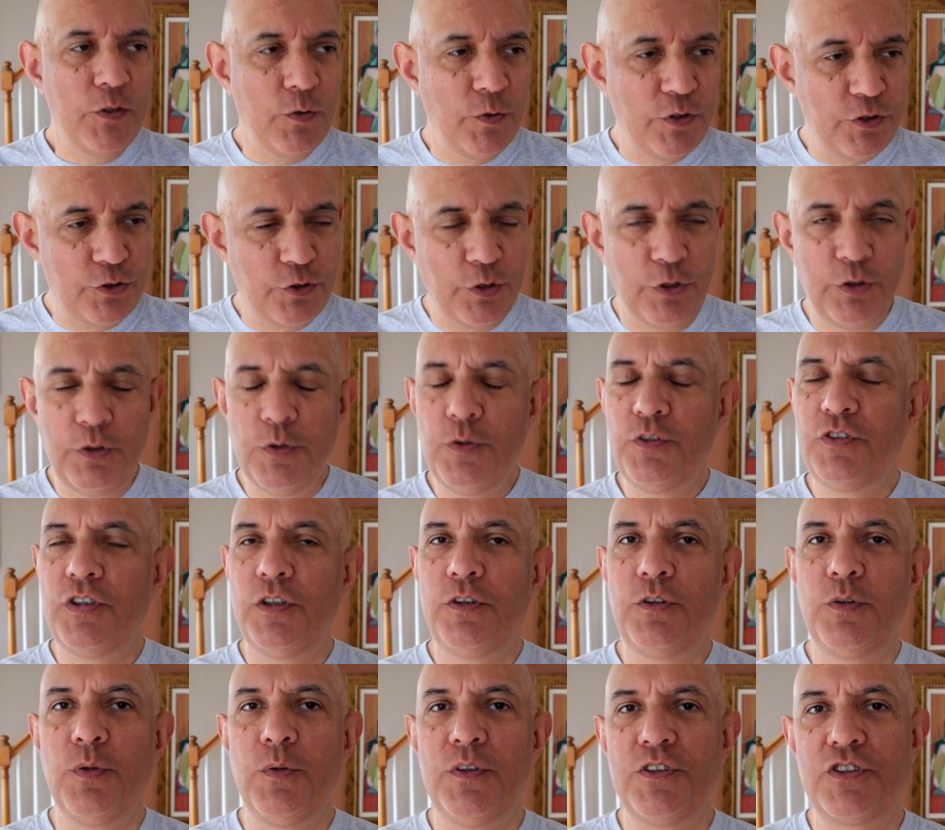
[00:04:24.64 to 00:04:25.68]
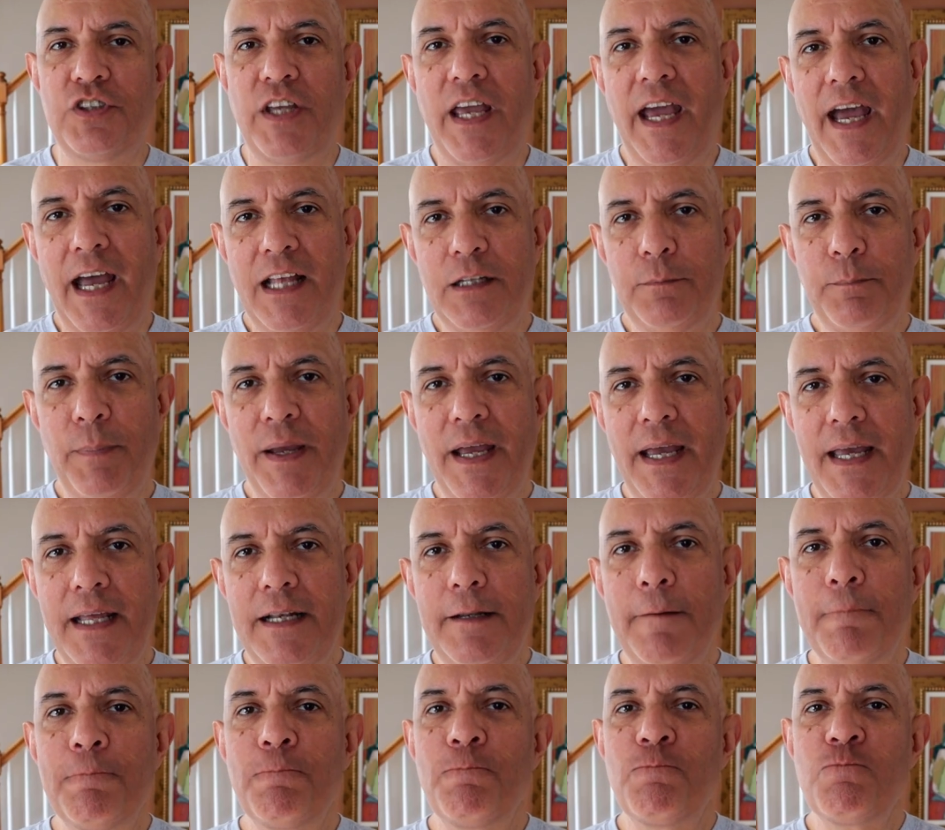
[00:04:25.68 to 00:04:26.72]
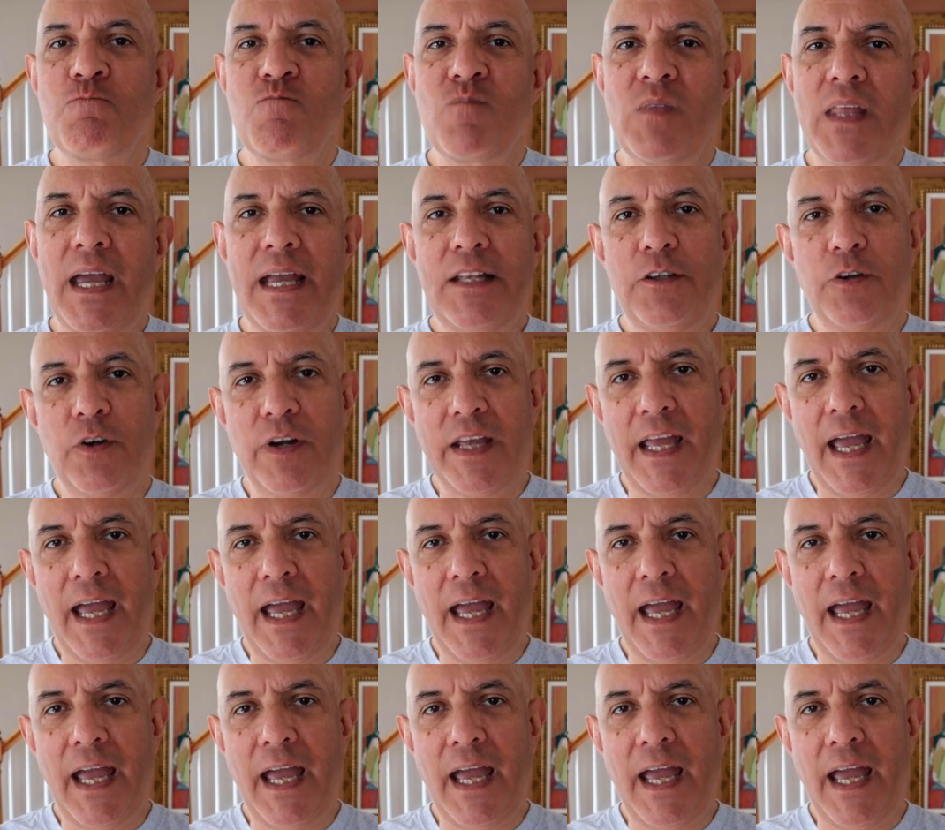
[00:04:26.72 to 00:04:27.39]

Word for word: you introduce it to its cat bed, and your